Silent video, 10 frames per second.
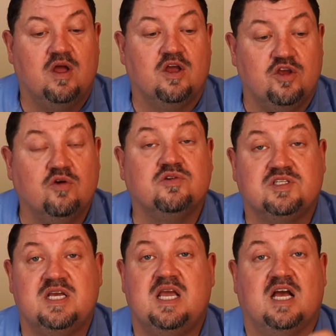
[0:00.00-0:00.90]
you'll
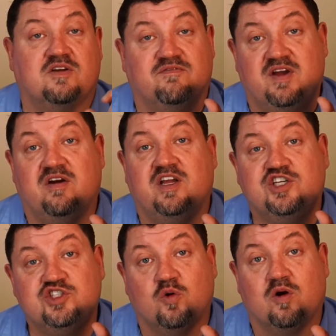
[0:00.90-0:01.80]
see a very
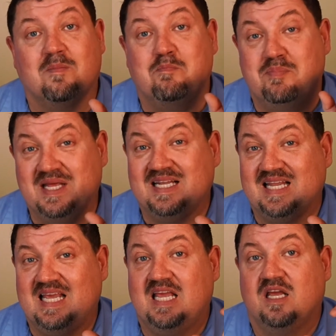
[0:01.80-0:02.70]
short
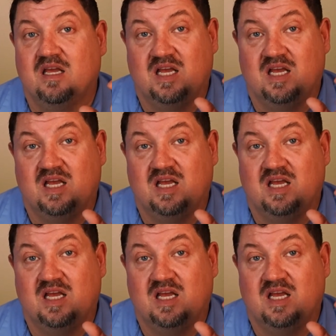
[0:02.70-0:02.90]
bit.ly,